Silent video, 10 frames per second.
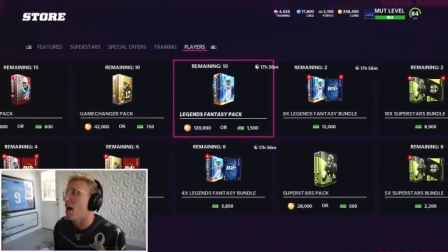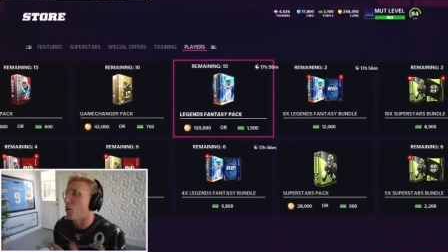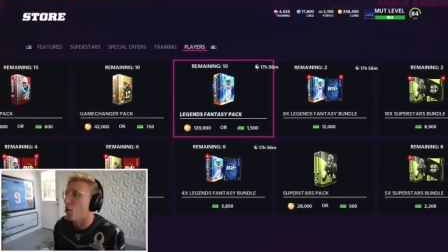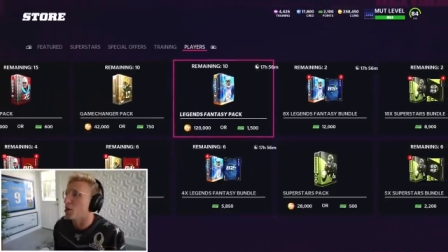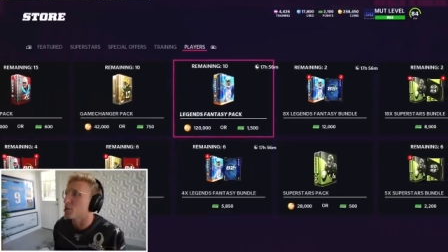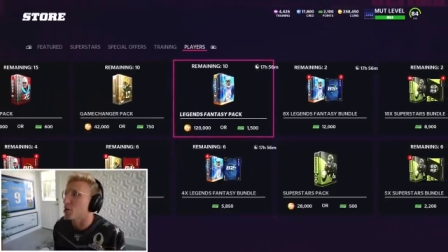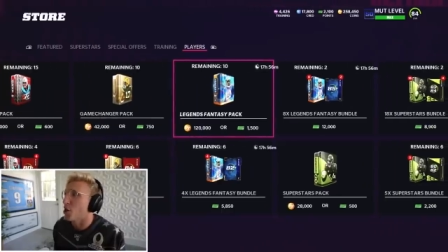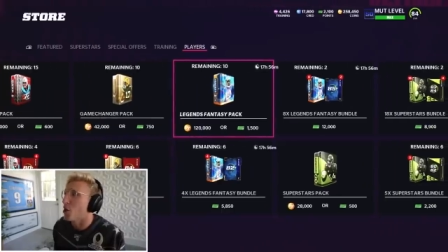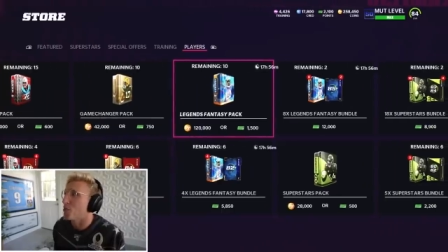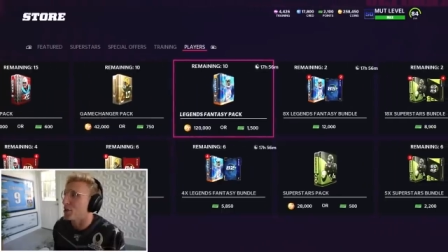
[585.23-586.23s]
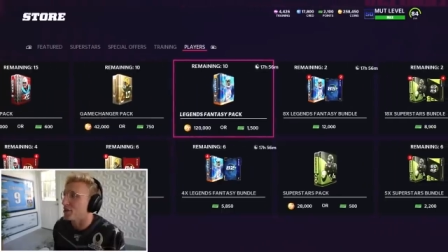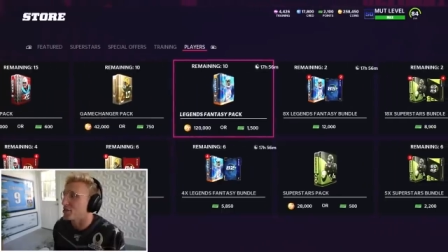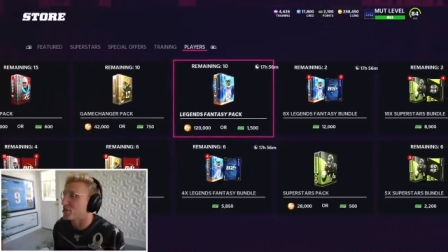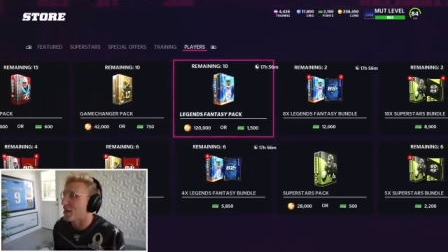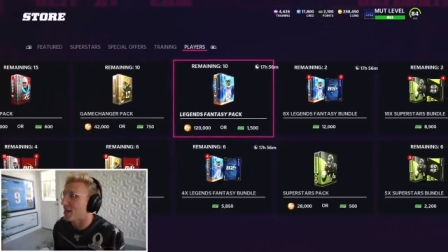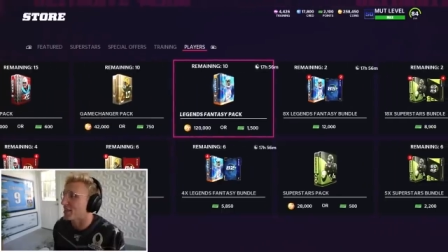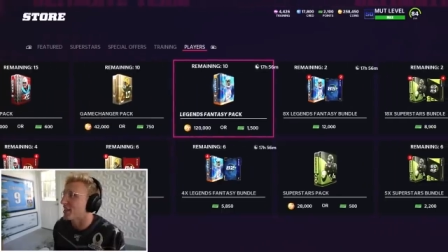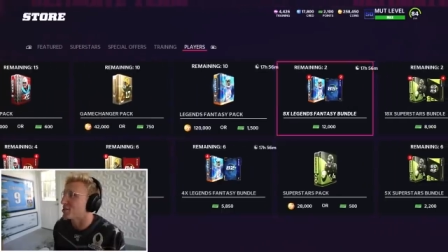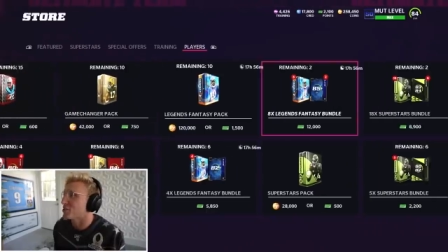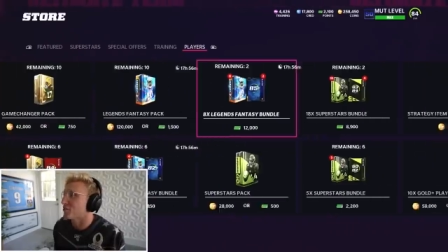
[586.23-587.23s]
I was gonna open this second
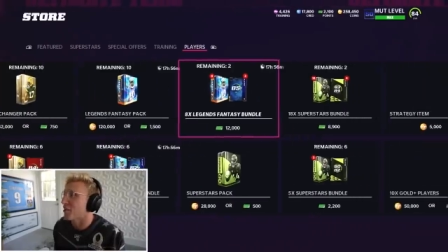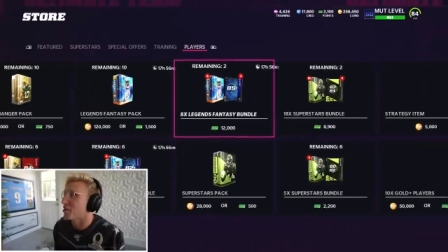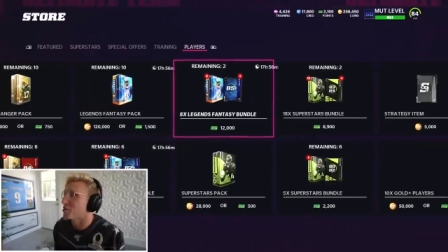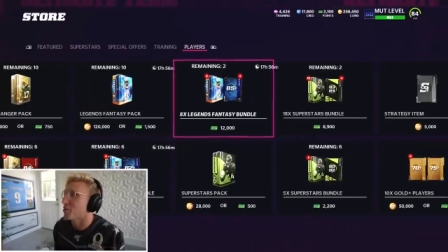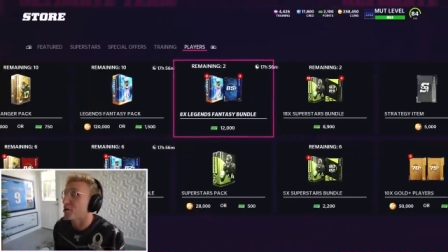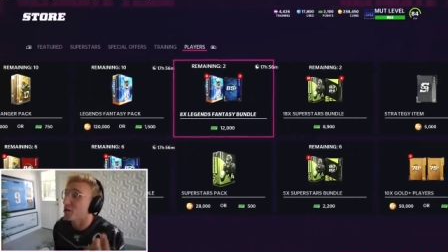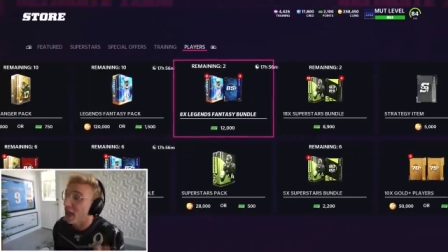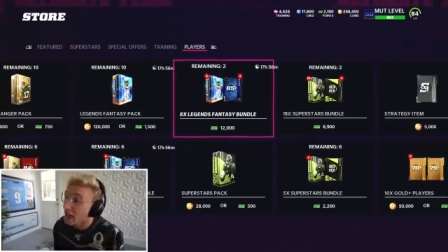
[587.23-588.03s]
Legends Fantasy Bundle